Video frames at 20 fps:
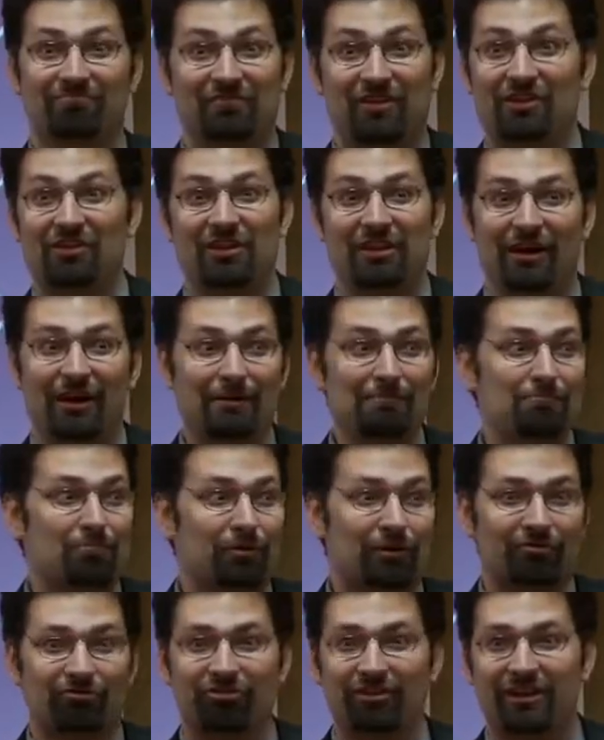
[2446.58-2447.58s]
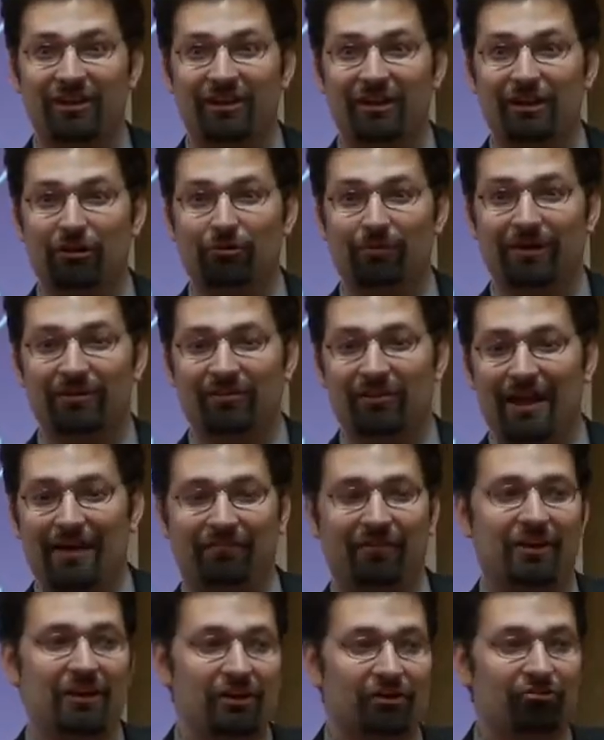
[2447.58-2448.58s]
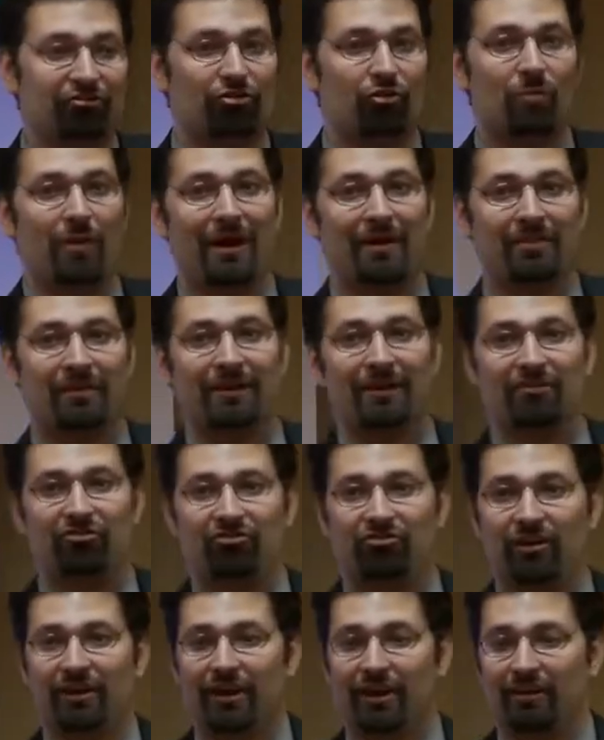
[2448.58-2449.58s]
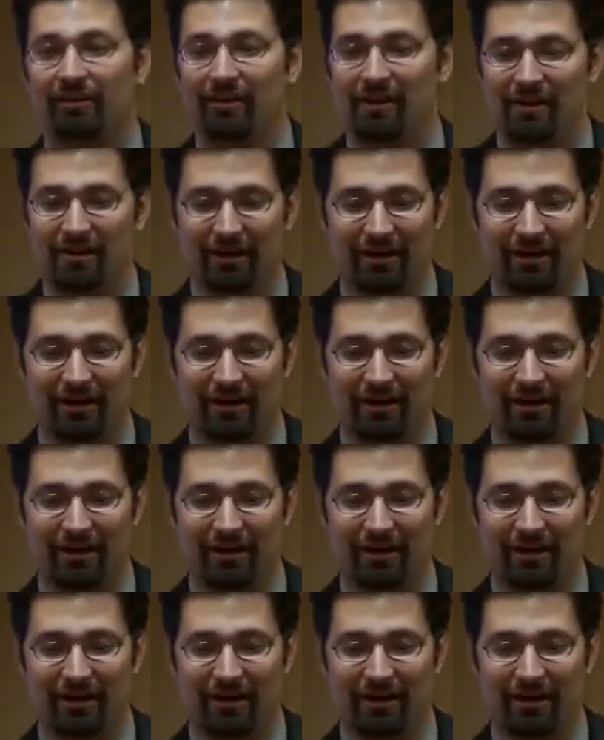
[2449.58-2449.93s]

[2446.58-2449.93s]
then the unborn should get an equal right to life. And here's the way that I said it.